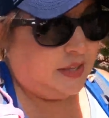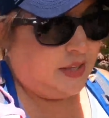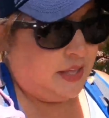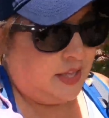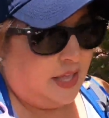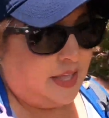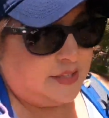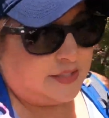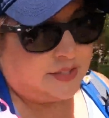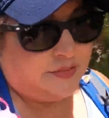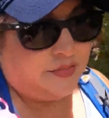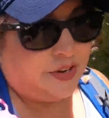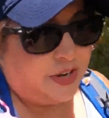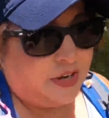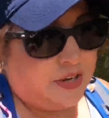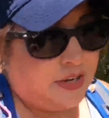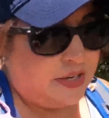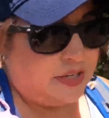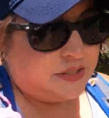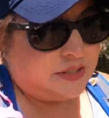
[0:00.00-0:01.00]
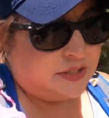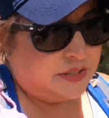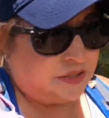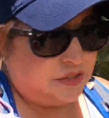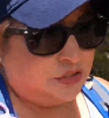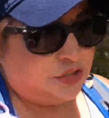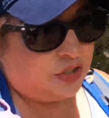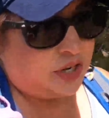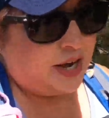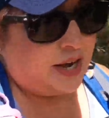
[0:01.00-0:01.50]
it's a very easy
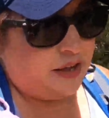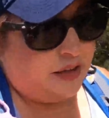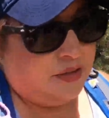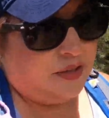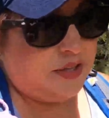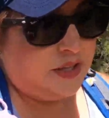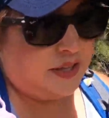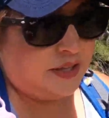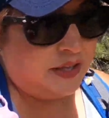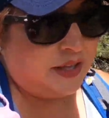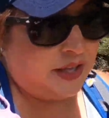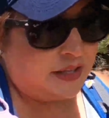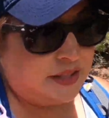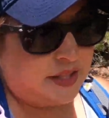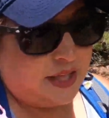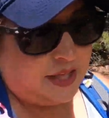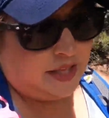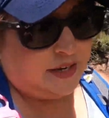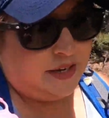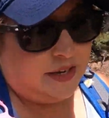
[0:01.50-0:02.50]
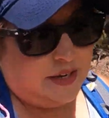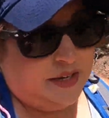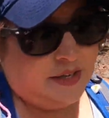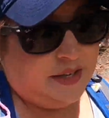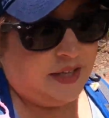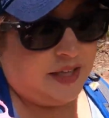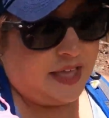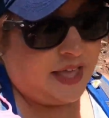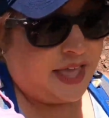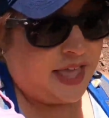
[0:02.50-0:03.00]
little trail. And then
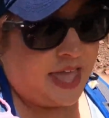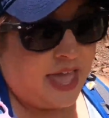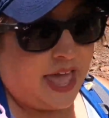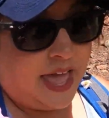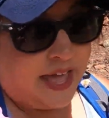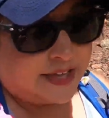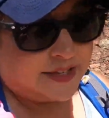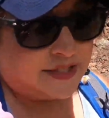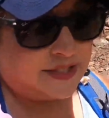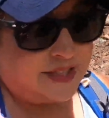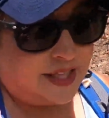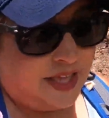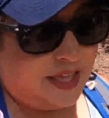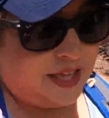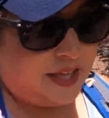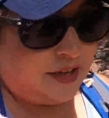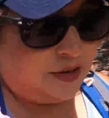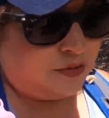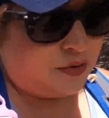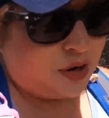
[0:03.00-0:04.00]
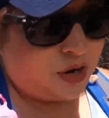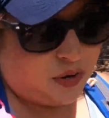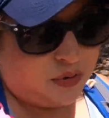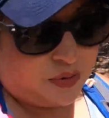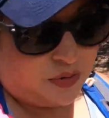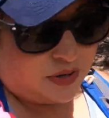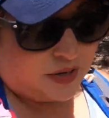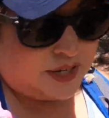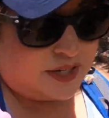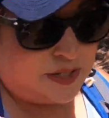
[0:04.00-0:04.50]
as they grow
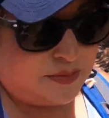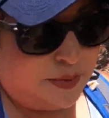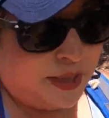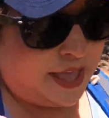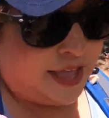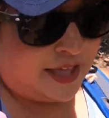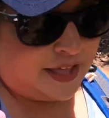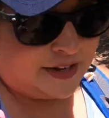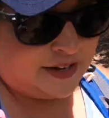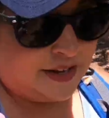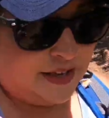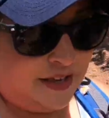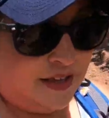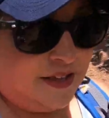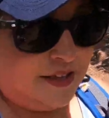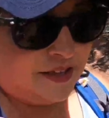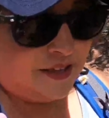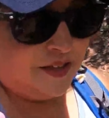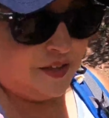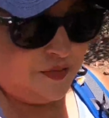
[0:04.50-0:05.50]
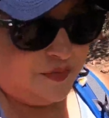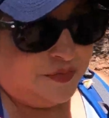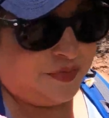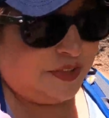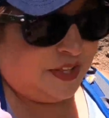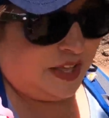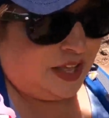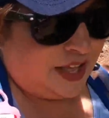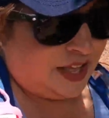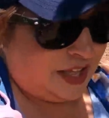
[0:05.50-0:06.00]
or expand
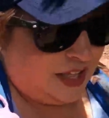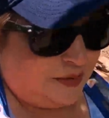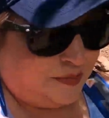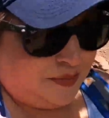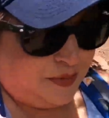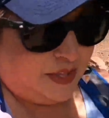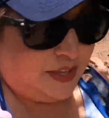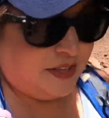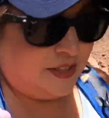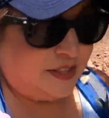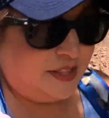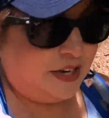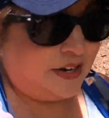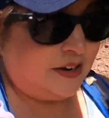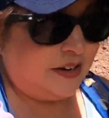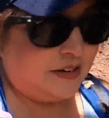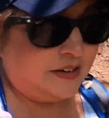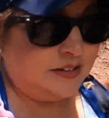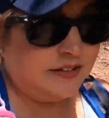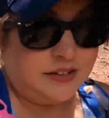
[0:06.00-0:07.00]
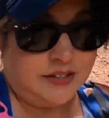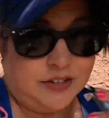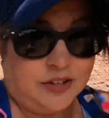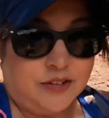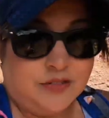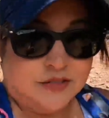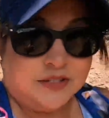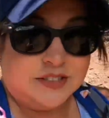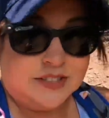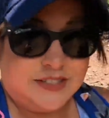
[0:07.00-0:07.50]
their, you
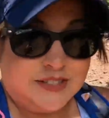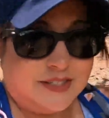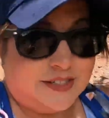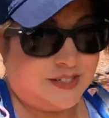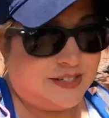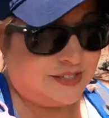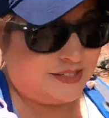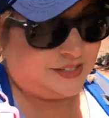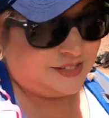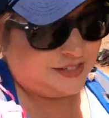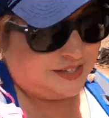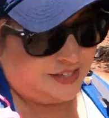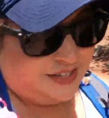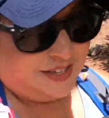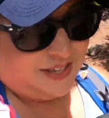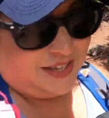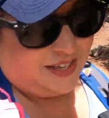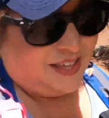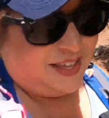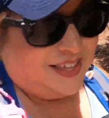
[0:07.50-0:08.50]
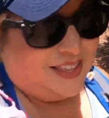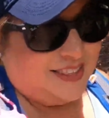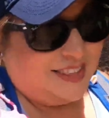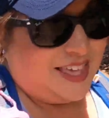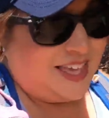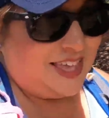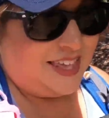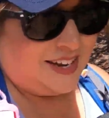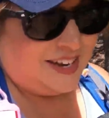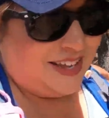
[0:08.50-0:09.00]
know, distance,
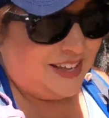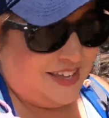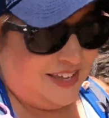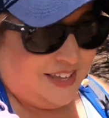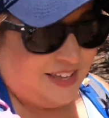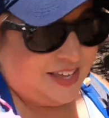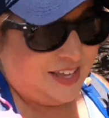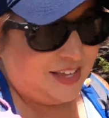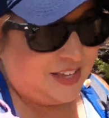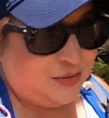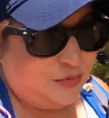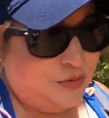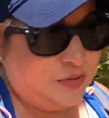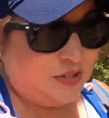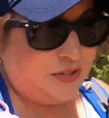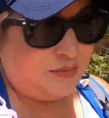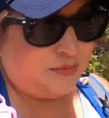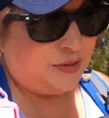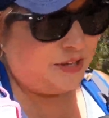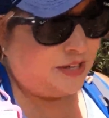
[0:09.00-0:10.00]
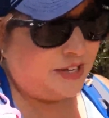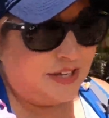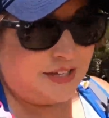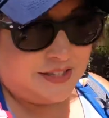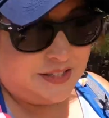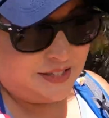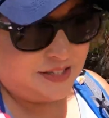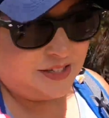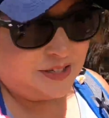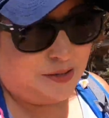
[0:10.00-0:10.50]
then it would be
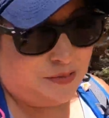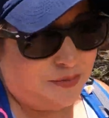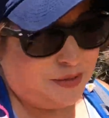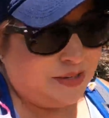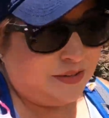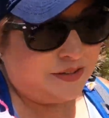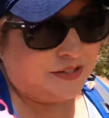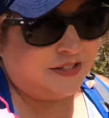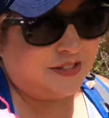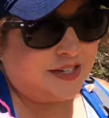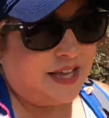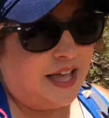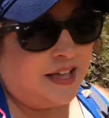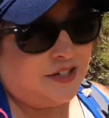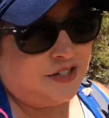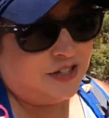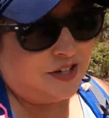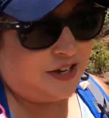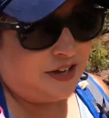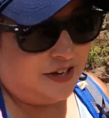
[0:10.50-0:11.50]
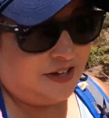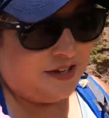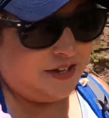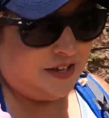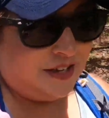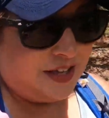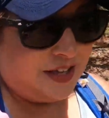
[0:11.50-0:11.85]
easy to be able to attach on